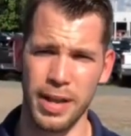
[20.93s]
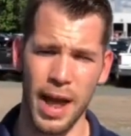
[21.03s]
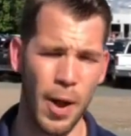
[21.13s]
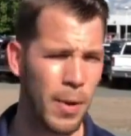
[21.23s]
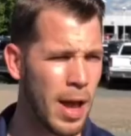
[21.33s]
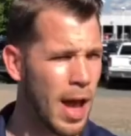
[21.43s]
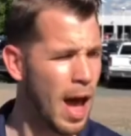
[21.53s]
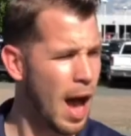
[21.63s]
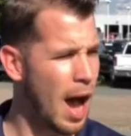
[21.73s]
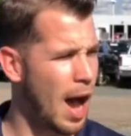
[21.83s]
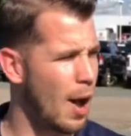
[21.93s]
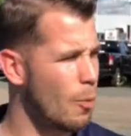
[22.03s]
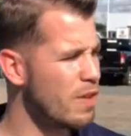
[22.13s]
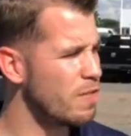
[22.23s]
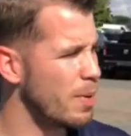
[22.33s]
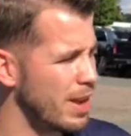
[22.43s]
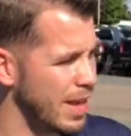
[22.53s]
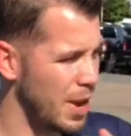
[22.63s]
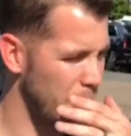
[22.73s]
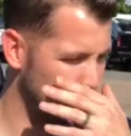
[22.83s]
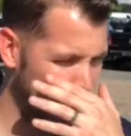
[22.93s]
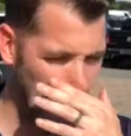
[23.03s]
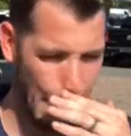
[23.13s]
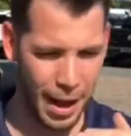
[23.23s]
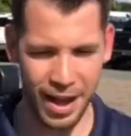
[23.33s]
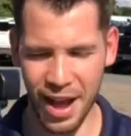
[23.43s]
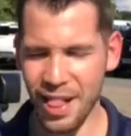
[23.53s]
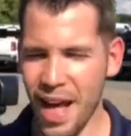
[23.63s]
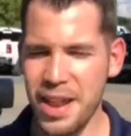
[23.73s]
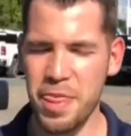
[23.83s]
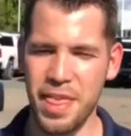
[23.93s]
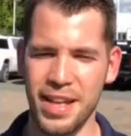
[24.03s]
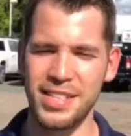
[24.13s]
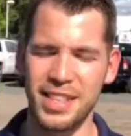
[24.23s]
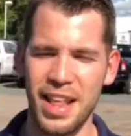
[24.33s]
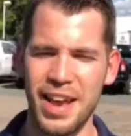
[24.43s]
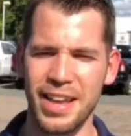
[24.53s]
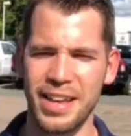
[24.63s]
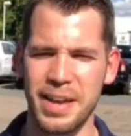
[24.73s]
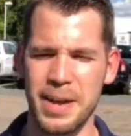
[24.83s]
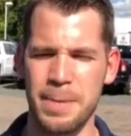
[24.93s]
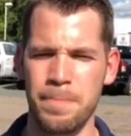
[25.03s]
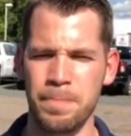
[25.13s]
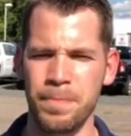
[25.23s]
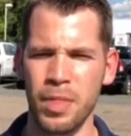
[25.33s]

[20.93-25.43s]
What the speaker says: Now, we've been hearing a lot of things like a